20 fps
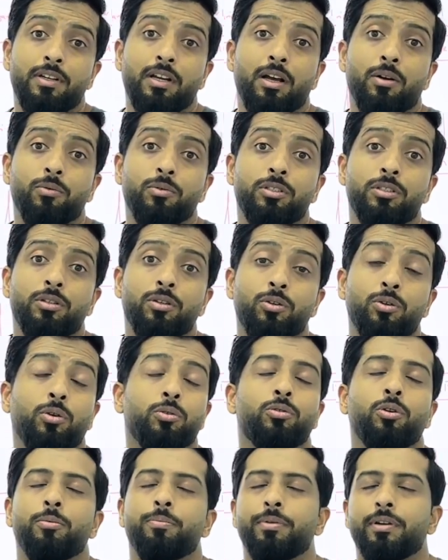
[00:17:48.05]

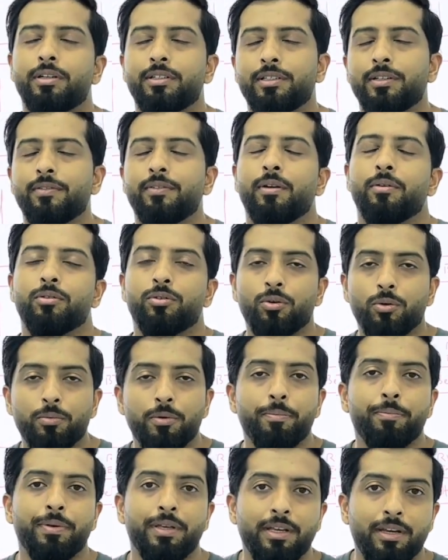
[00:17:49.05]
Not Pier 7, I was talking
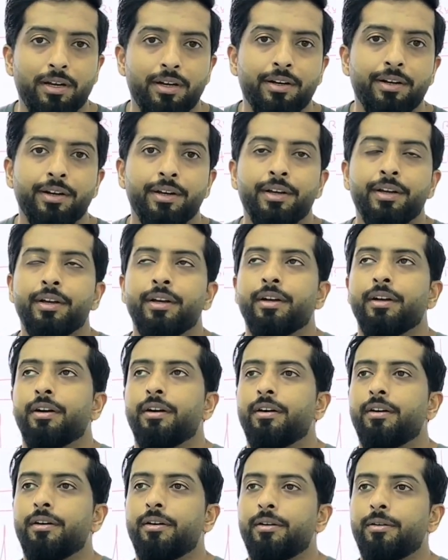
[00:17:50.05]
about Pier
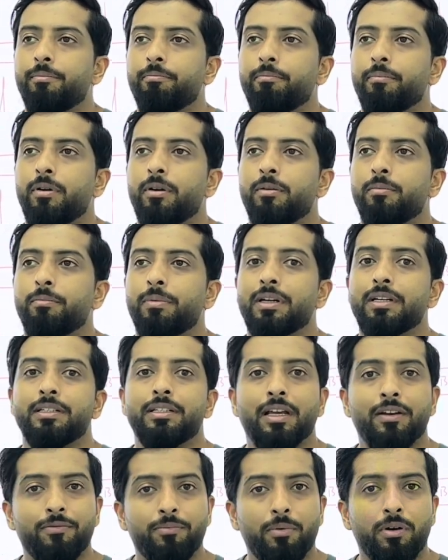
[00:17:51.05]
by
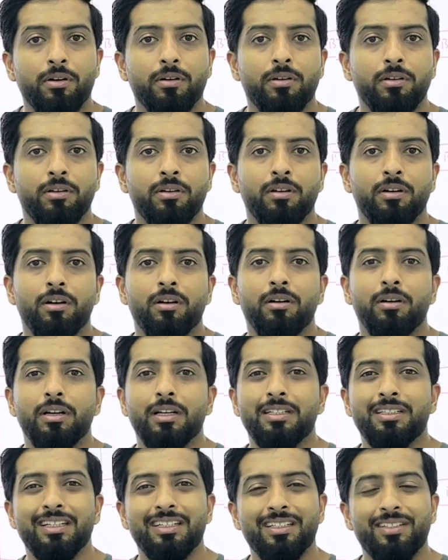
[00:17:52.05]
Devmark.
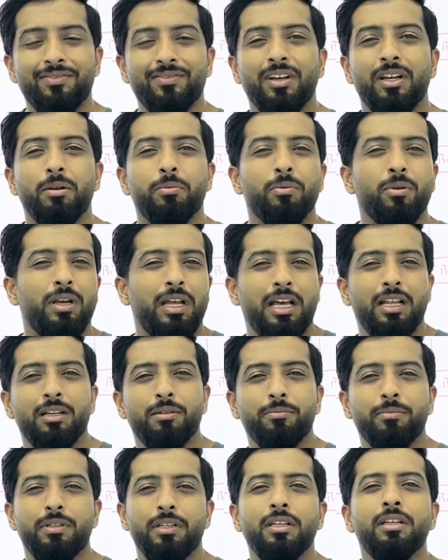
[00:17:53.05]
It's a developer,
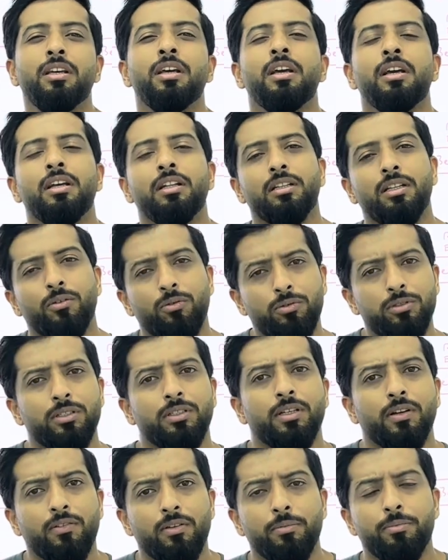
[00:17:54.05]
LMD. They also
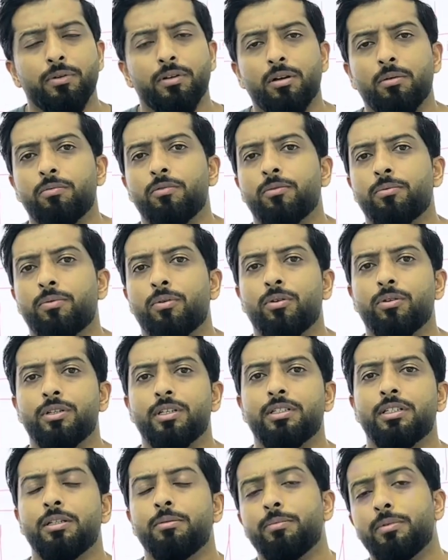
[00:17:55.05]
developed a couple of
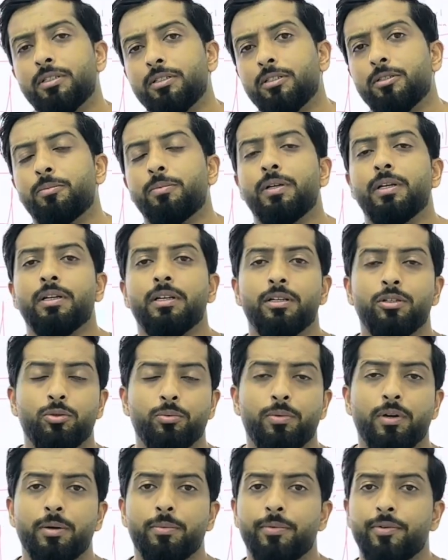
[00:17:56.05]
projects in Business Bay in
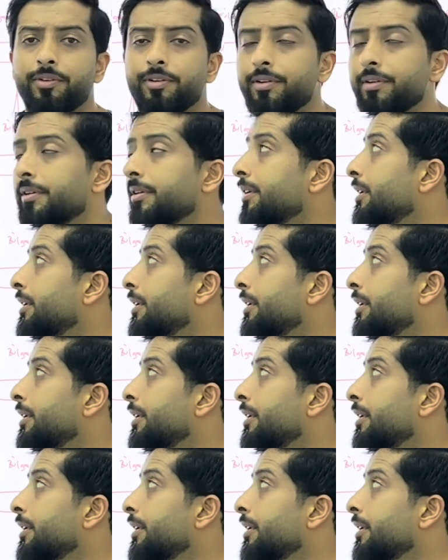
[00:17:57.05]
Dubai Marina.